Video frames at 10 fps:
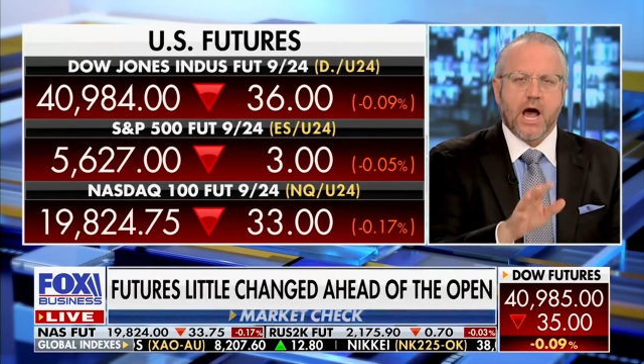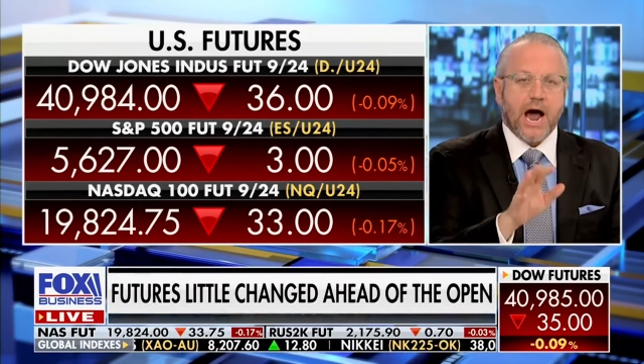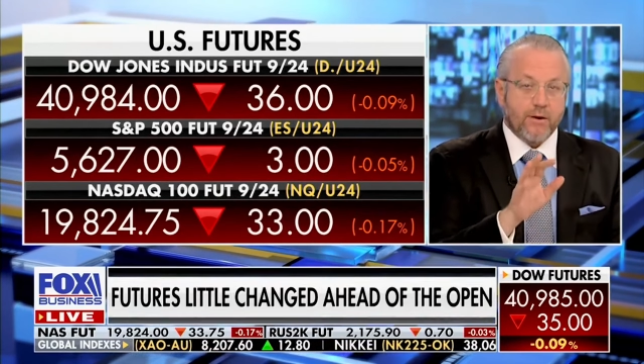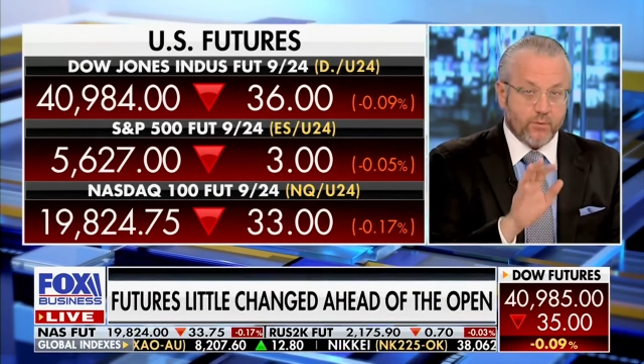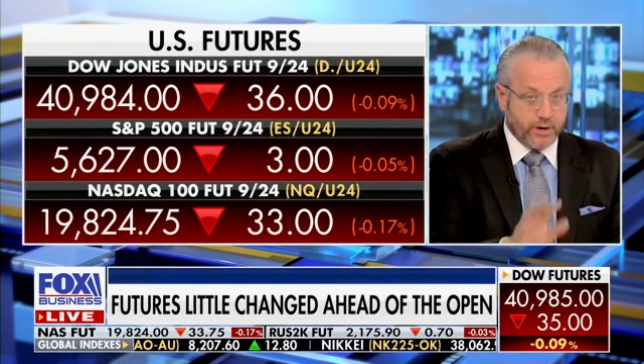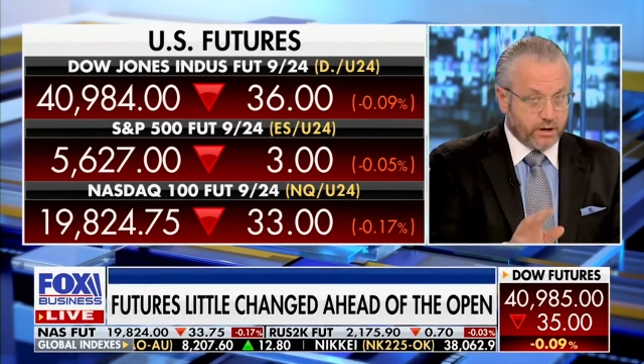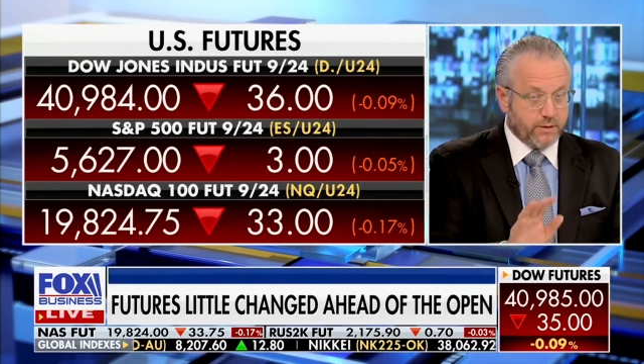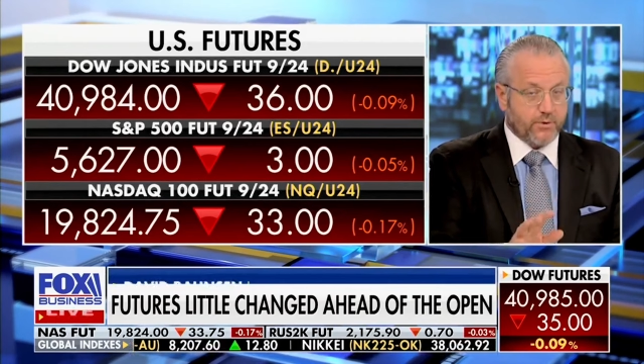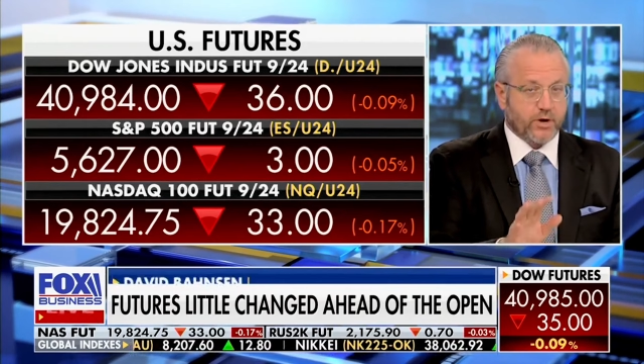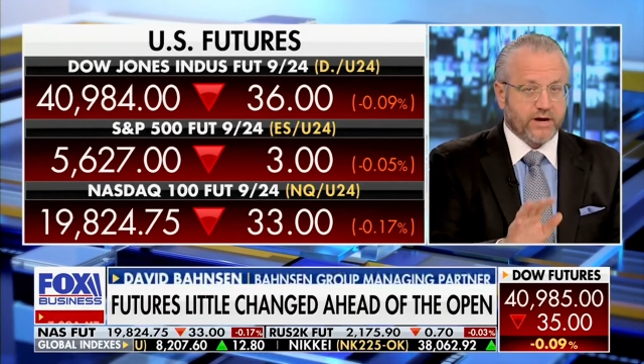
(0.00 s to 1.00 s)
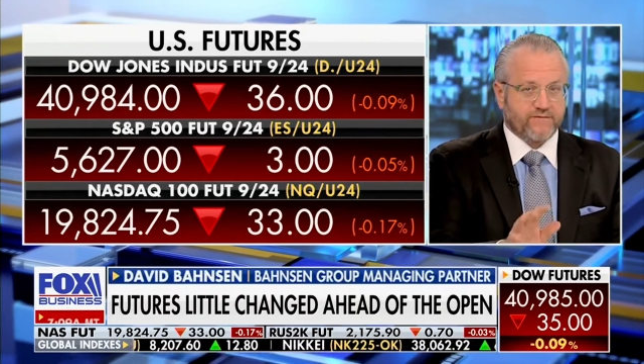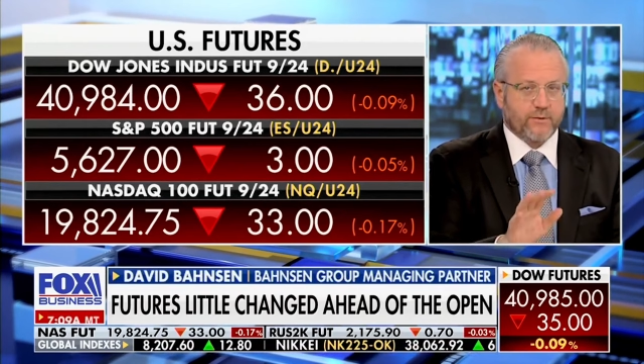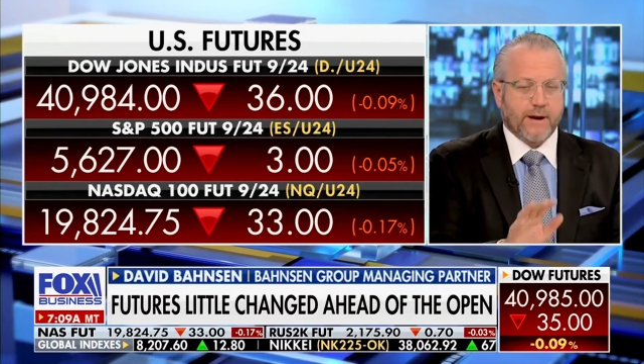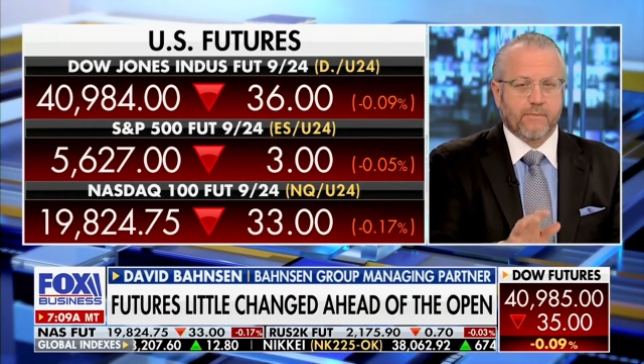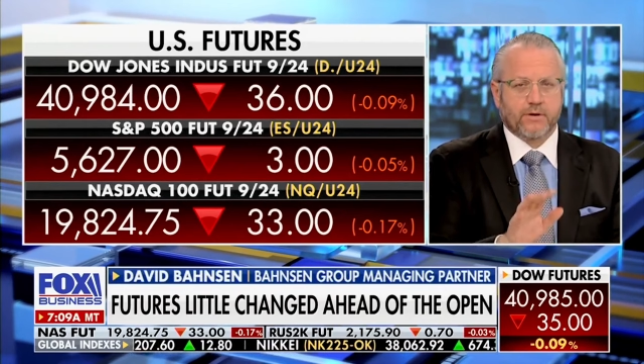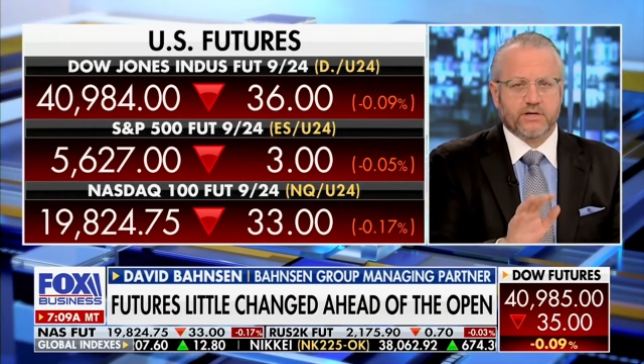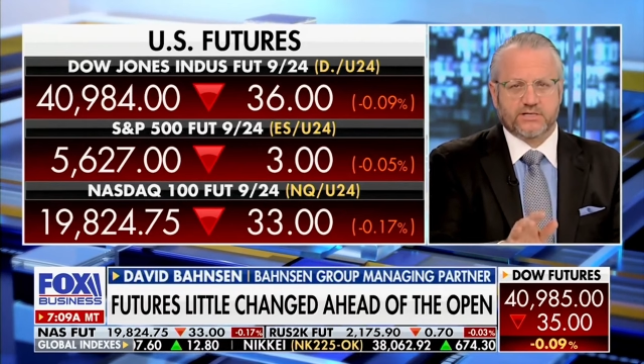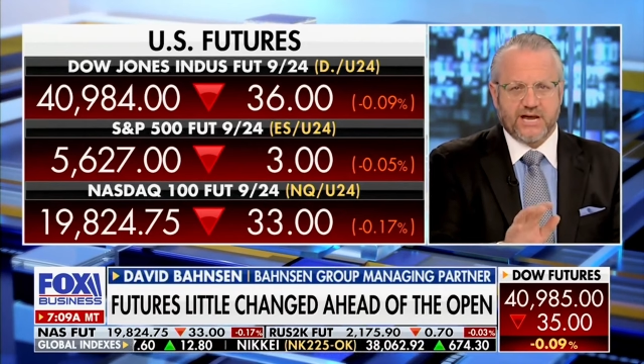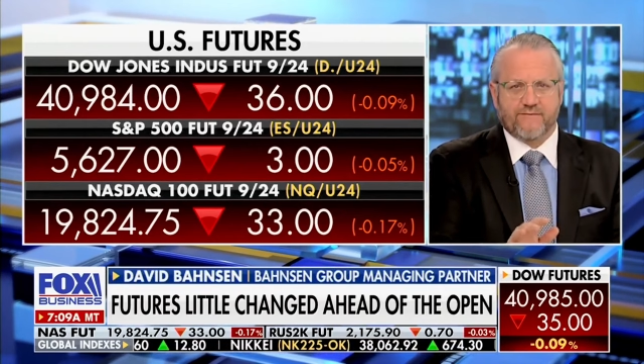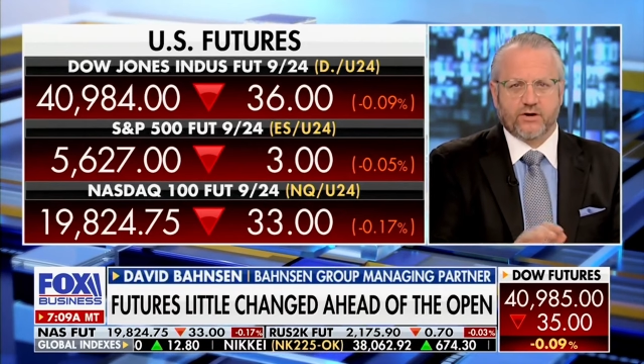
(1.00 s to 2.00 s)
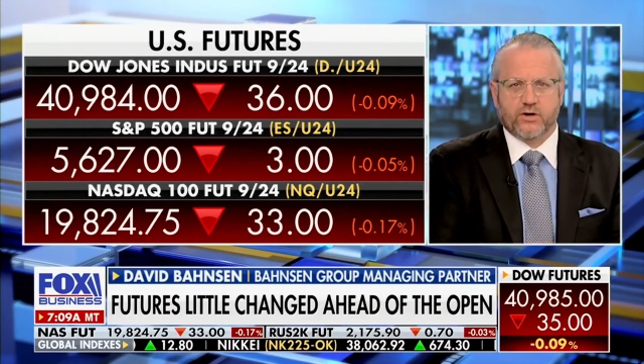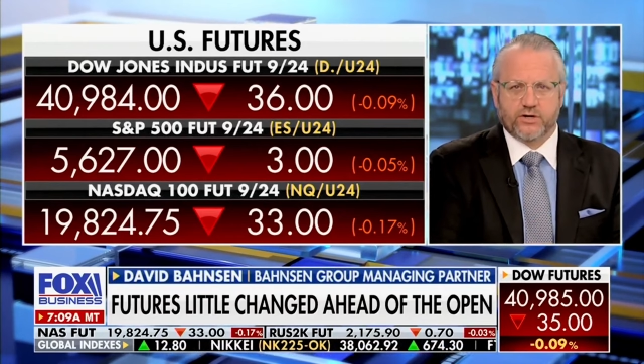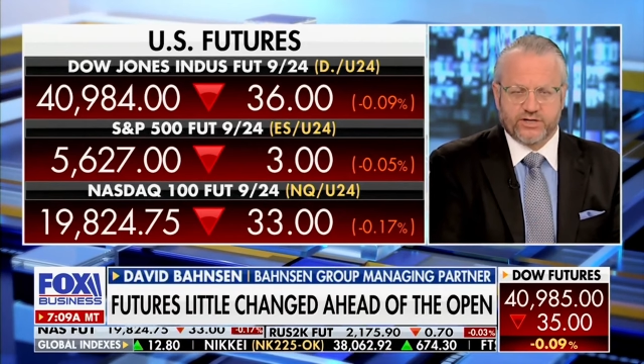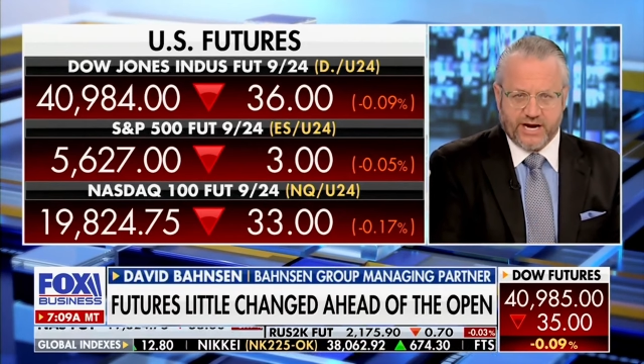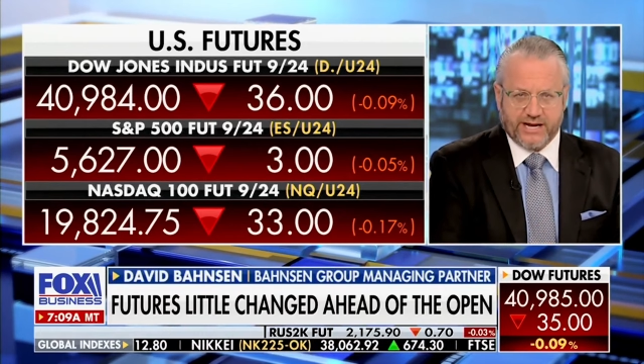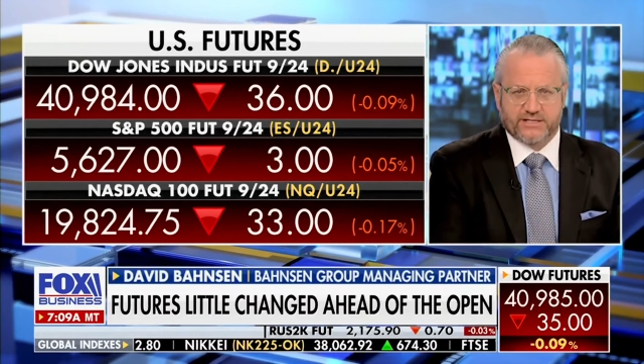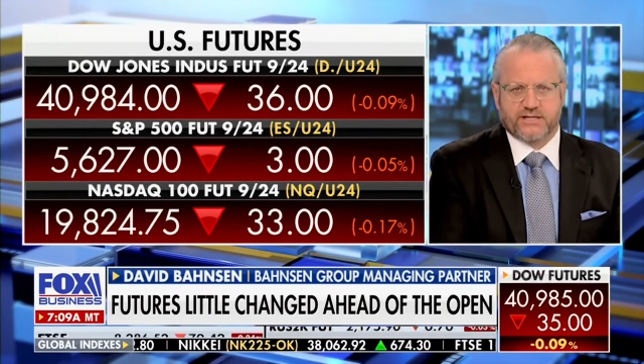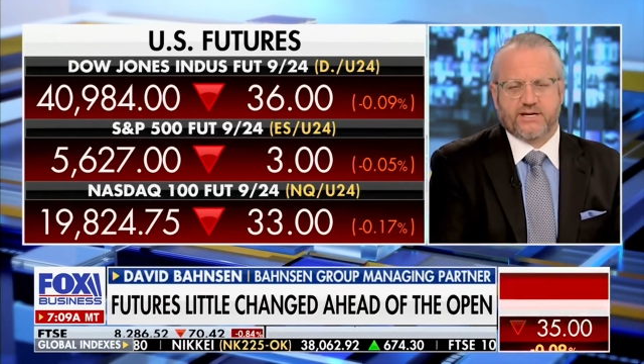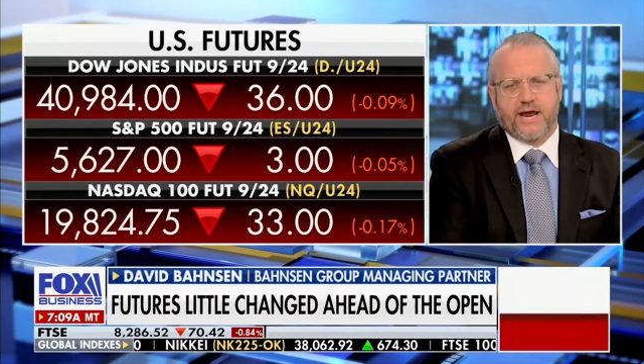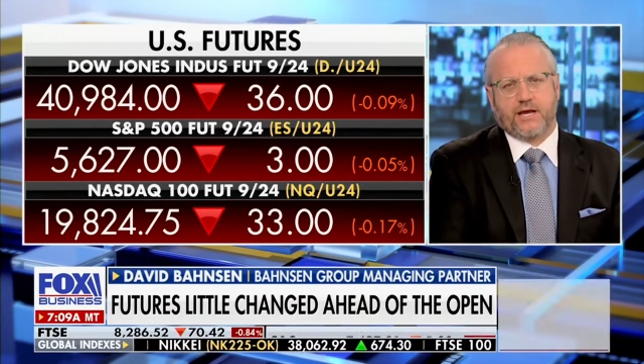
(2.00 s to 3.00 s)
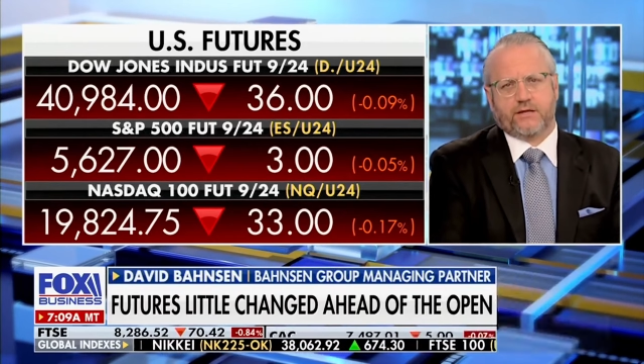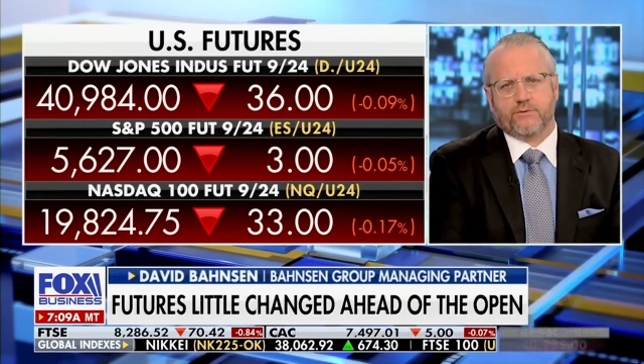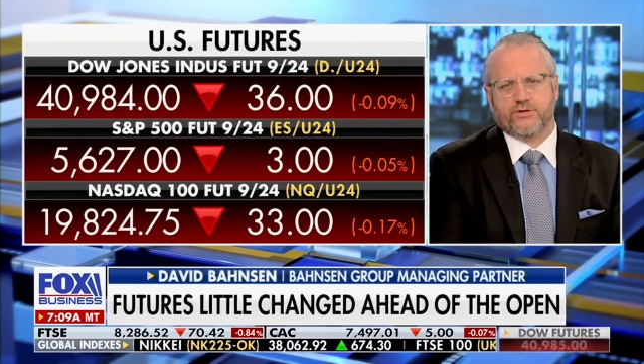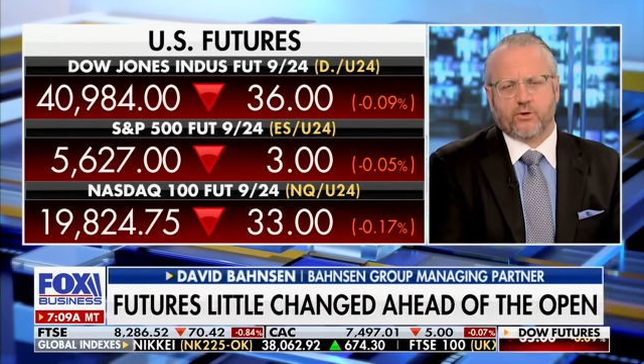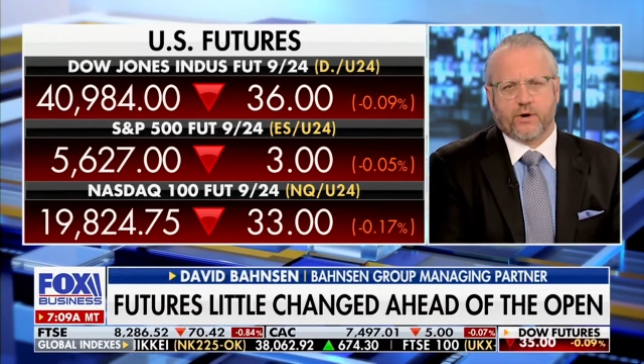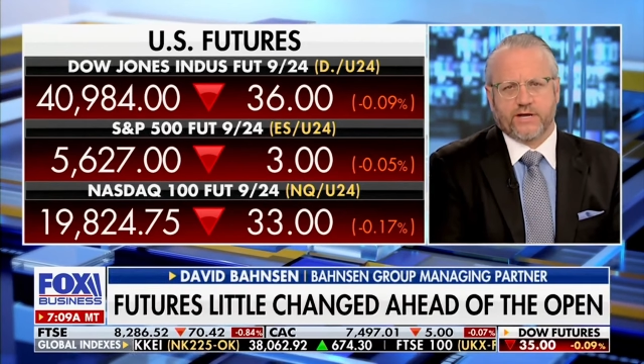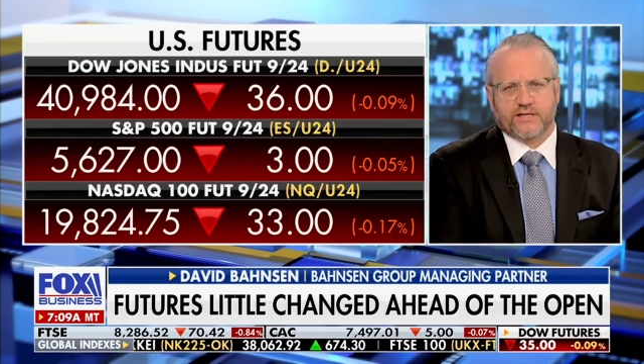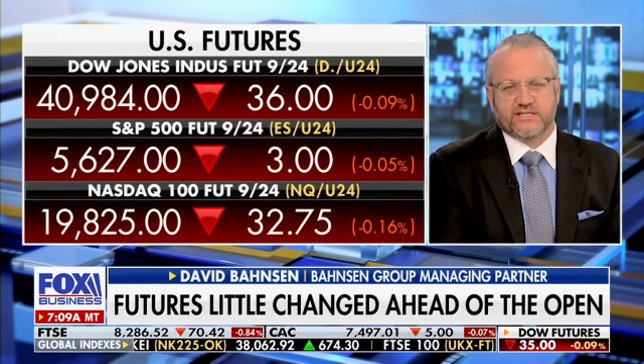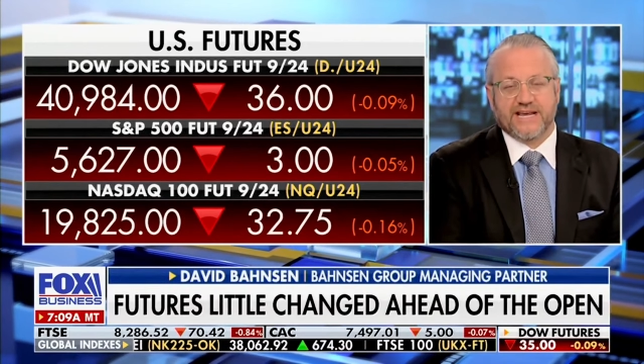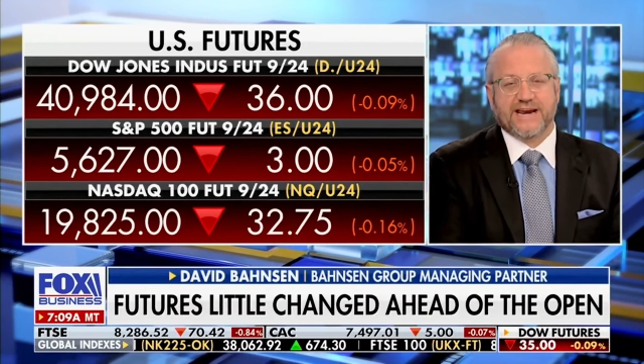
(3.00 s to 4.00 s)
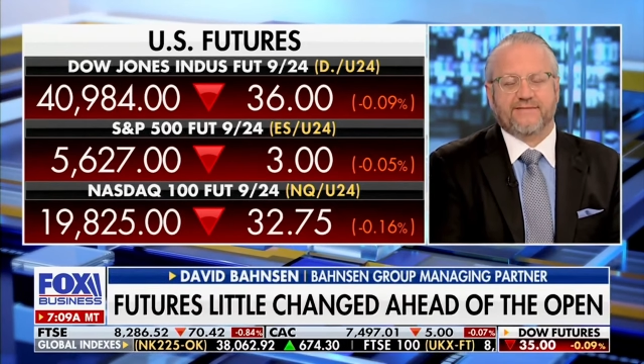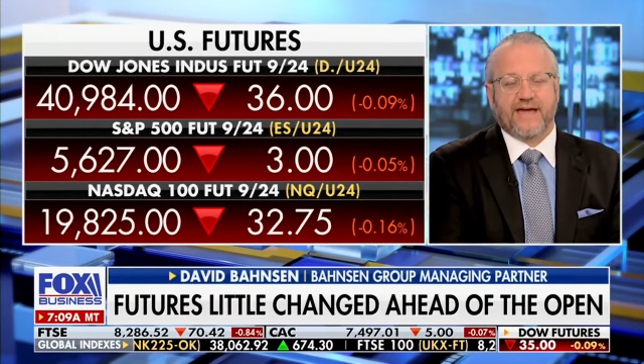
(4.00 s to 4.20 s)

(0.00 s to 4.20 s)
I really believe the Republicans have a good chance to take the majority in the Senate.